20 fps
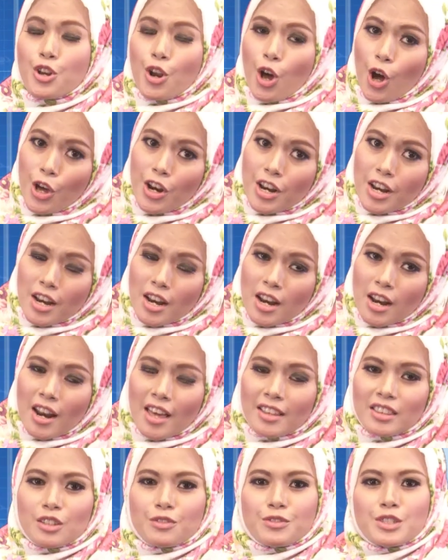
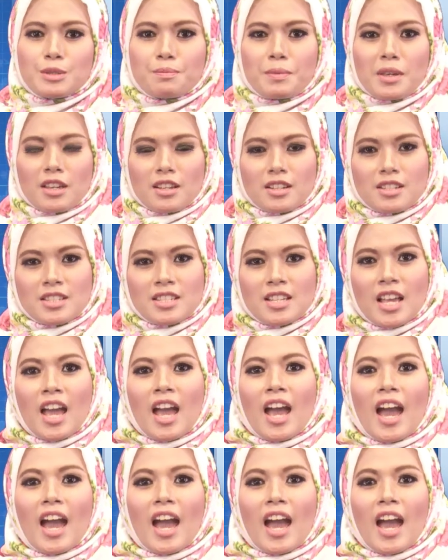non-native speakers